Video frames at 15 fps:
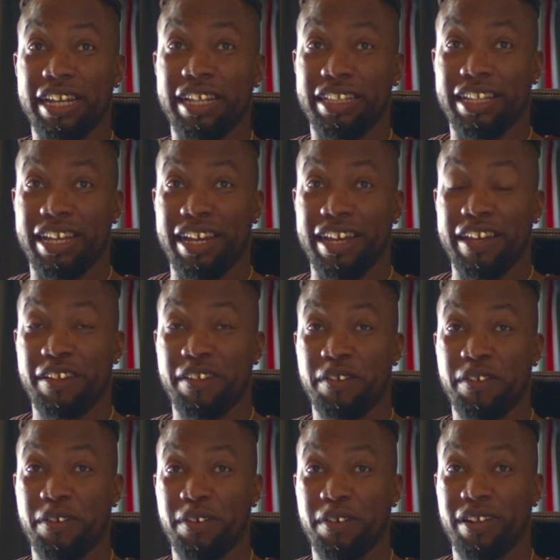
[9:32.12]
anything,
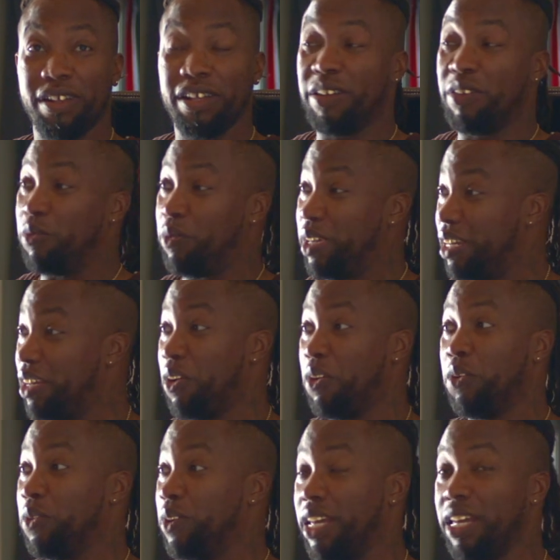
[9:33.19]
we know
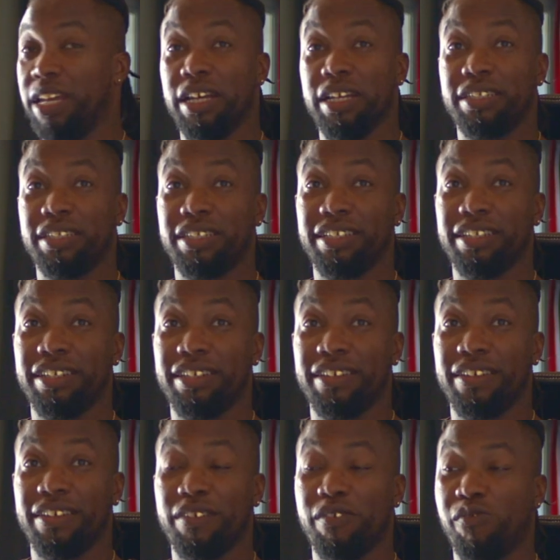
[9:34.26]
who it is.
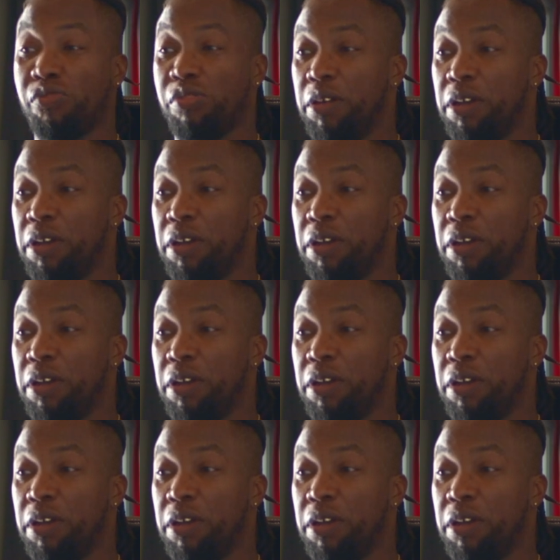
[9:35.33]
Exactly.